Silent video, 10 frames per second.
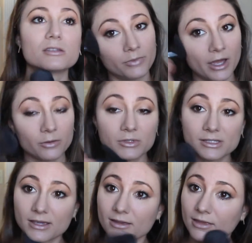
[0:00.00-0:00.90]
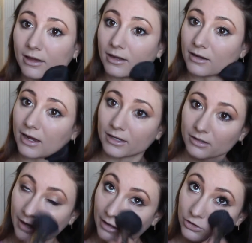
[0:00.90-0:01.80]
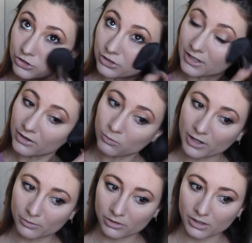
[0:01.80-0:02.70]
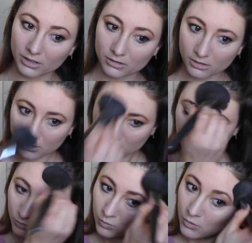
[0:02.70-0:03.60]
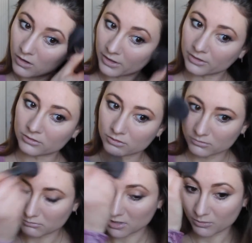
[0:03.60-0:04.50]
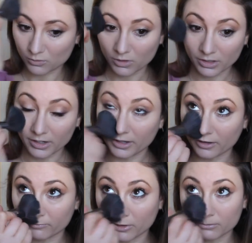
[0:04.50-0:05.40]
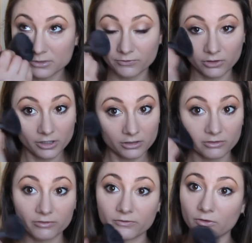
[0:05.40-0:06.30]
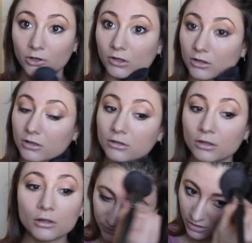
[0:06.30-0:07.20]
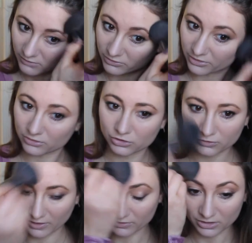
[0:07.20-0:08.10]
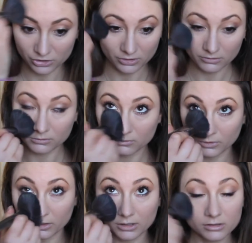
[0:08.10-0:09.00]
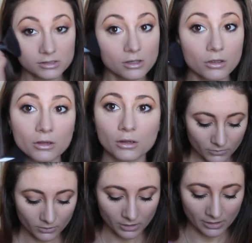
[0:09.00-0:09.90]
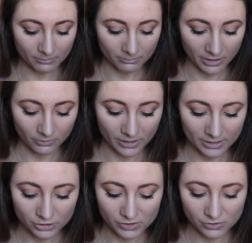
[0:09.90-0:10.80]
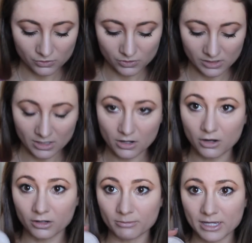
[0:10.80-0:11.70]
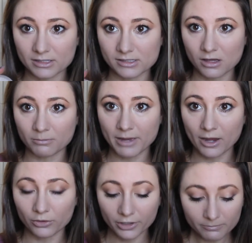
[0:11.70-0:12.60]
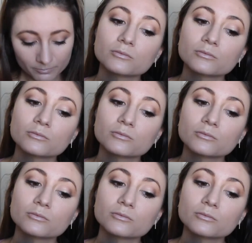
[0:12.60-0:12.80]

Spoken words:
And I would say that I could actually get away with like 1, maybe 1.5 pumps for like a full coverage foundation with this. And by the way, I just used the RMS Unpowdered.